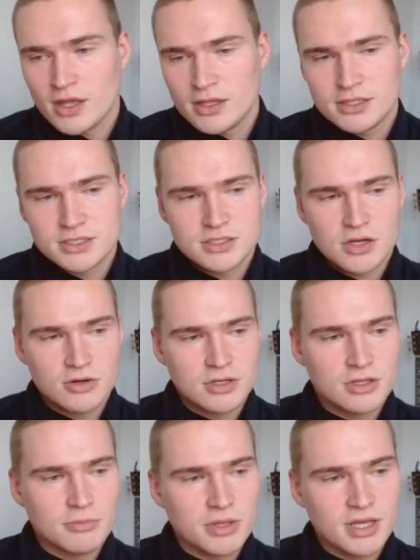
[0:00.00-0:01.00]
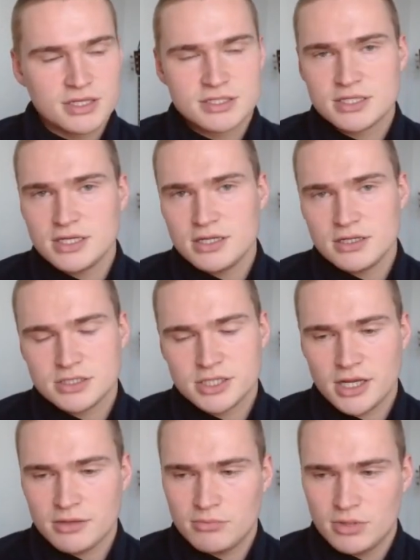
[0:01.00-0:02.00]
This is only the BSC
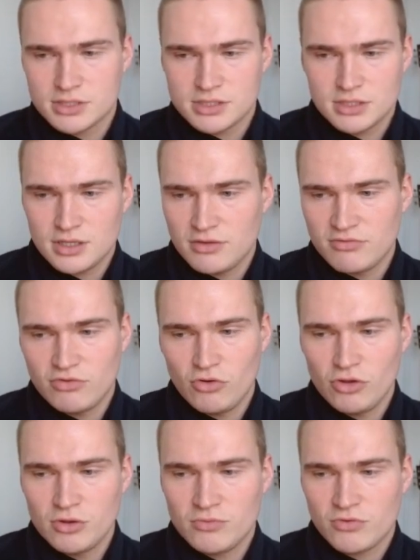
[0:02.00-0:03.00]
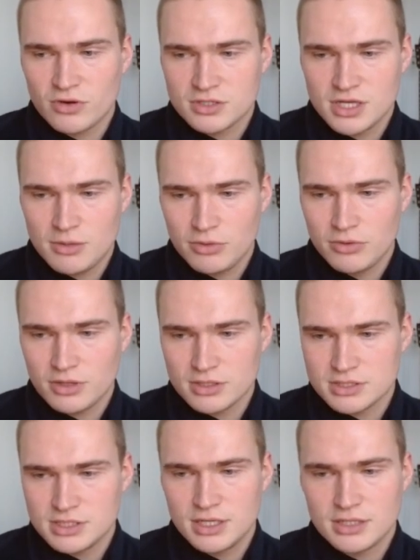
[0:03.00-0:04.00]
chain, but uh, in volume, for example, you can
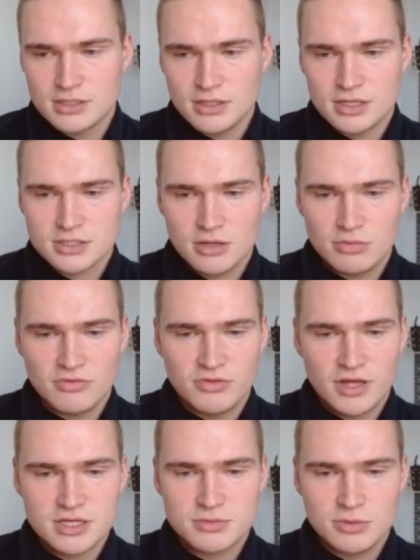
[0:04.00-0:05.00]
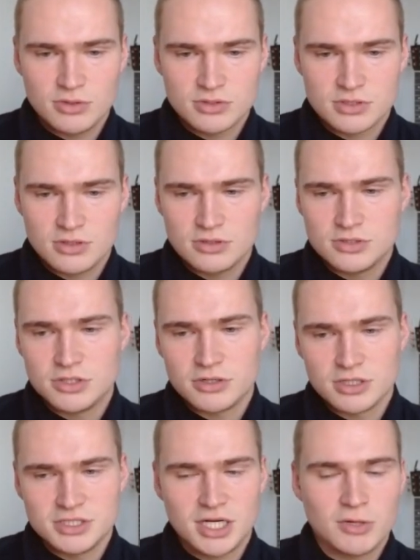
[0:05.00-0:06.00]
see that the last couple of days, but also
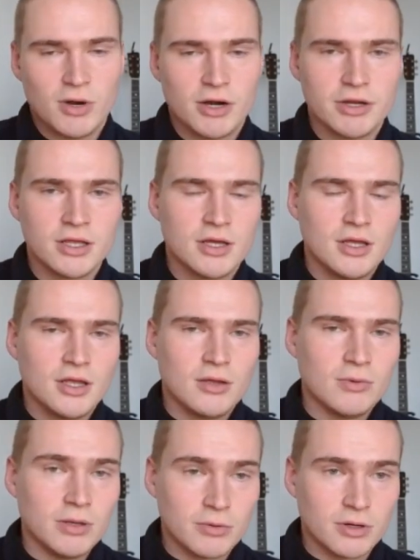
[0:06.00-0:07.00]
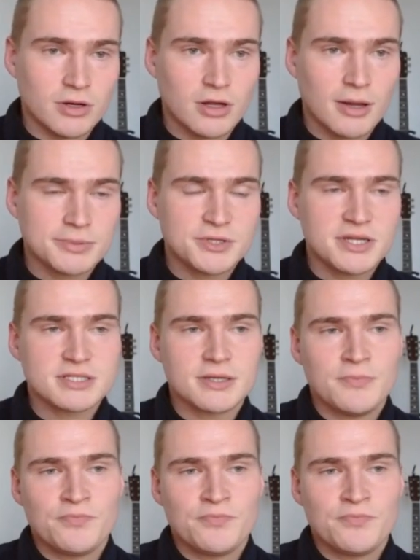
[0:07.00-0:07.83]
during January, we were in an uptrend.